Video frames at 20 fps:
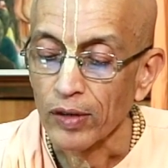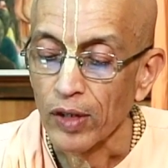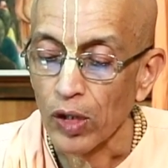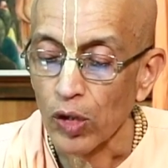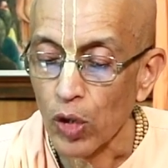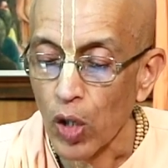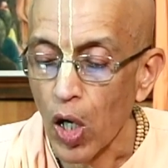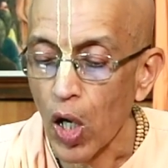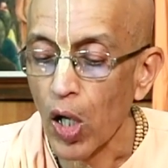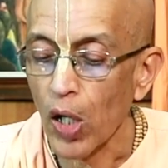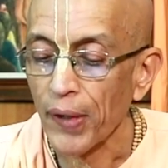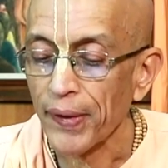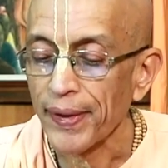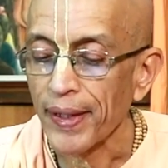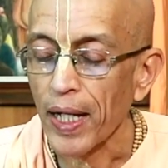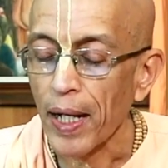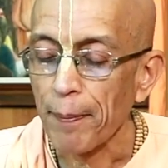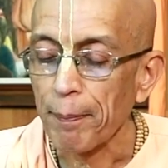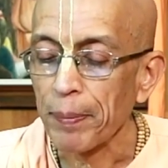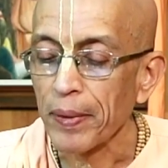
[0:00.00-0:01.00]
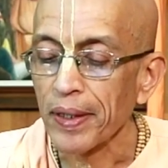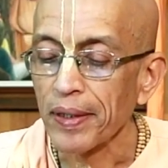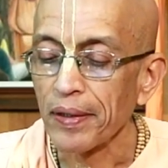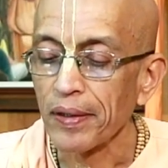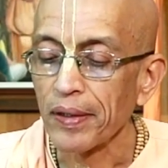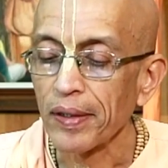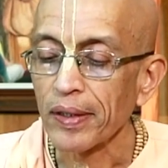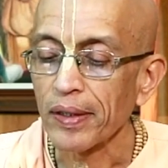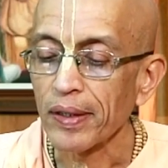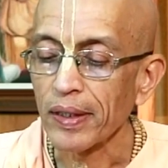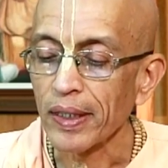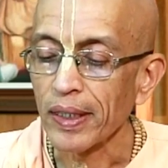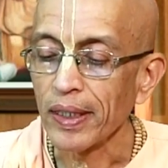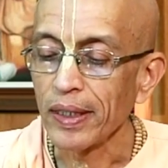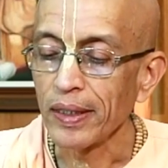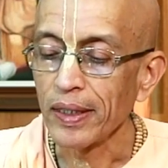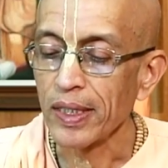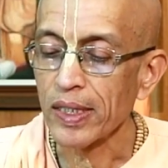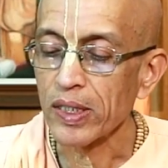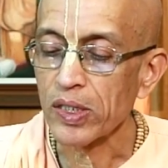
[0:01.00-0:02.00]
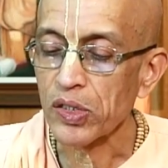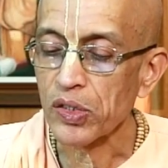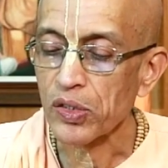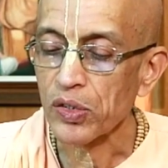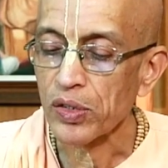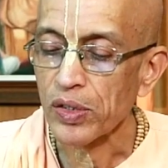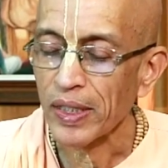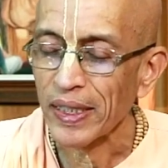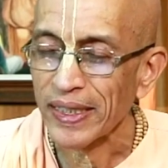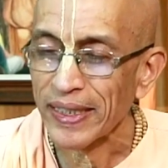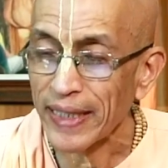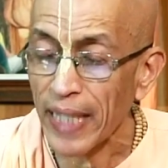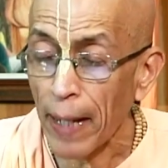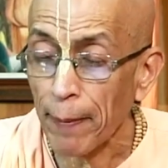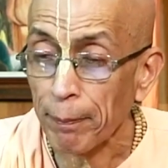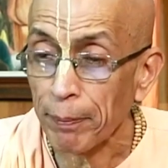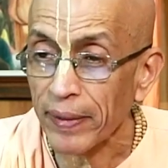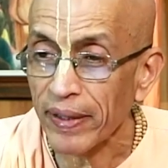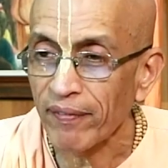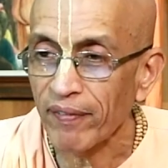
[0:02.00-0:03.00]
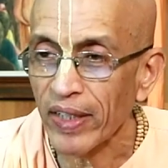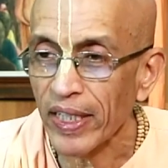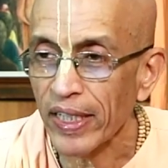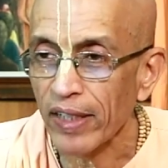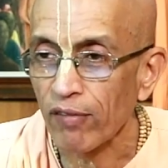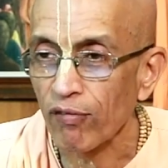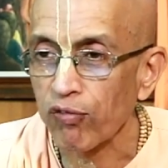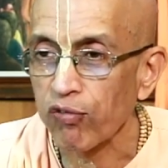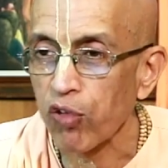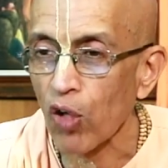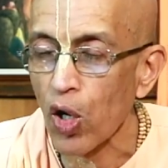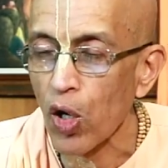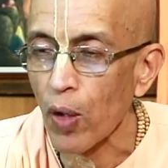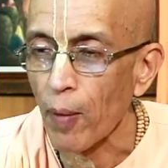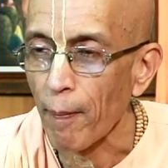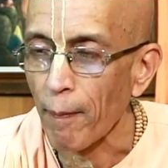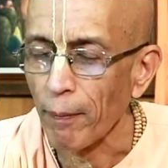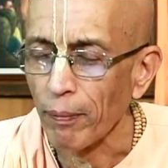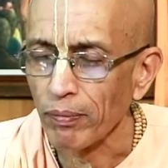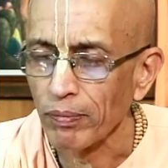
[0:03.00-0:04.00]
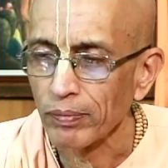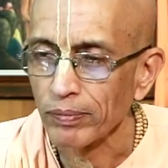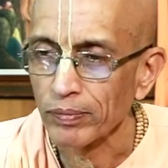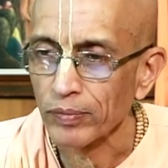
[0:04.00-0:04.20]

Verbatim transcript: The Lord appeared in his captivating form.